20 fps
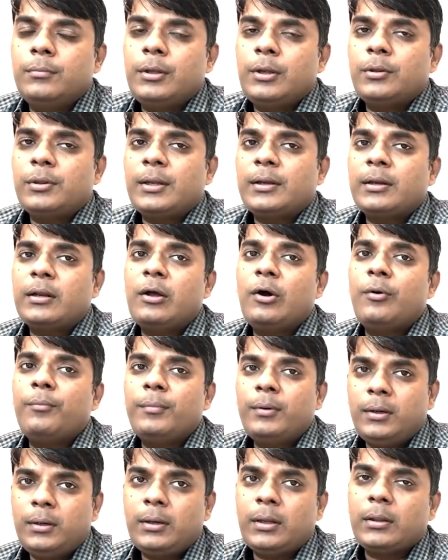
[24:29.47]
central
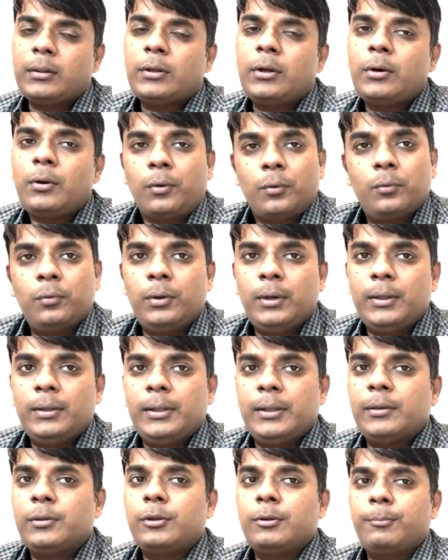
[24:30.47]
government does not rule in
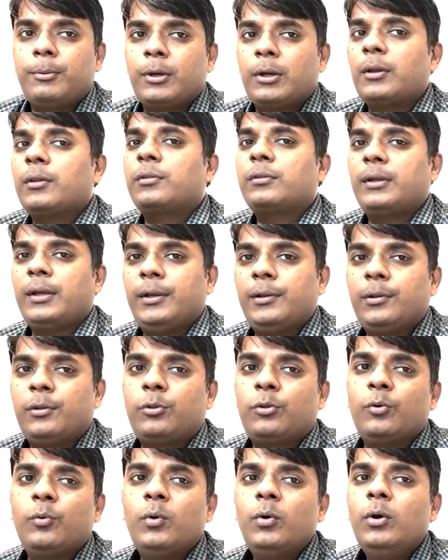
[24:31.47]
these particular states.
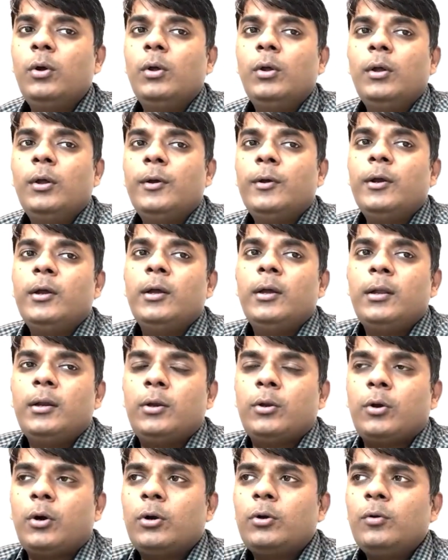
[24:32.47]
So
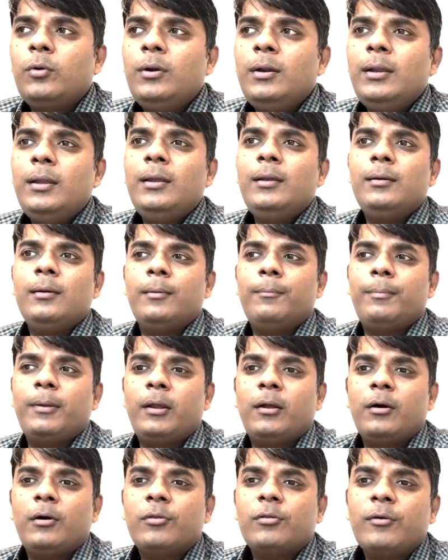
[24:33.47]
not only
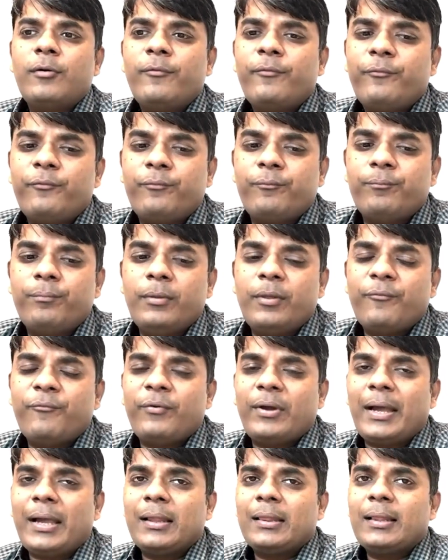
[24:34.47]
because of the
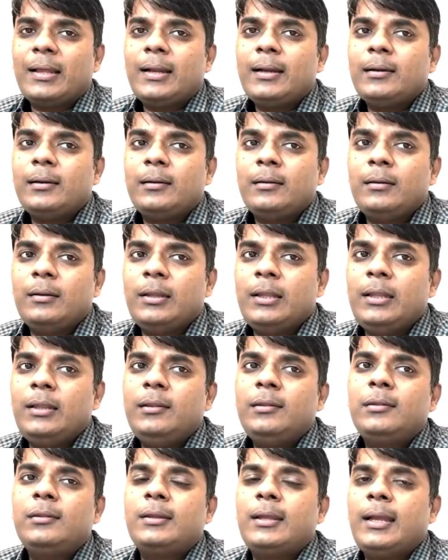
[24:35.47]
fact that
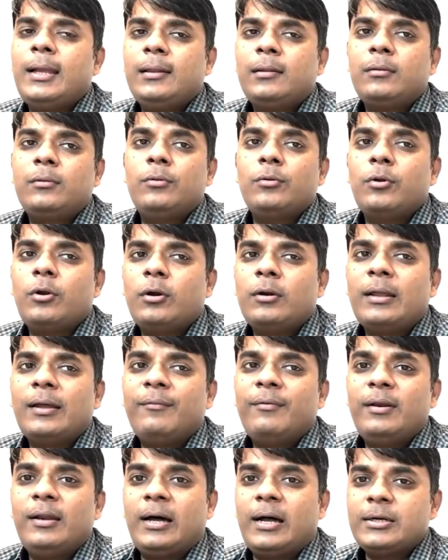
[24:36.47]
these states do not have
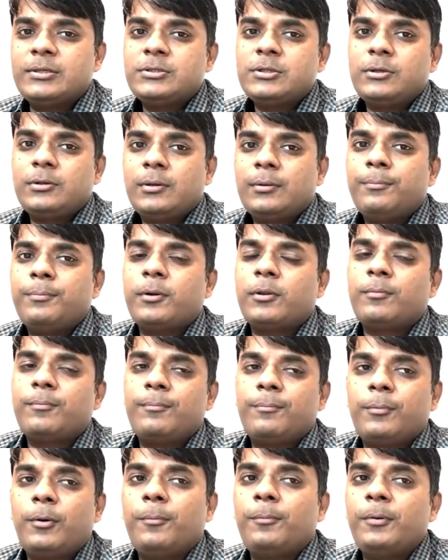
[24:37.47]
a larger
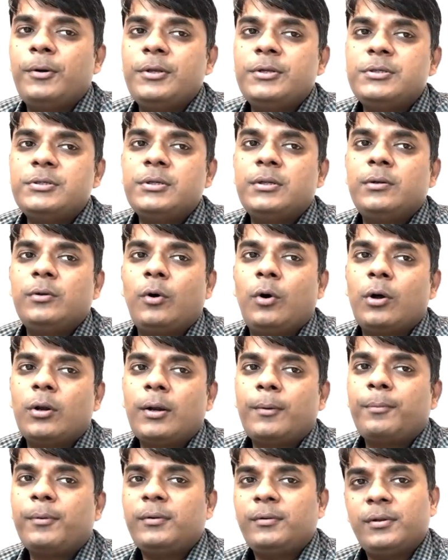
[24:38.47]
population or
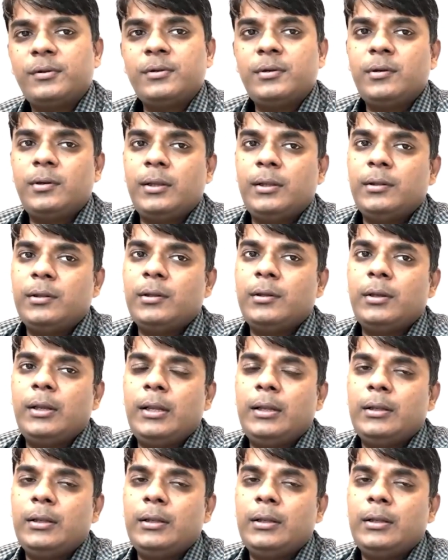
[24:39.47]
representation in the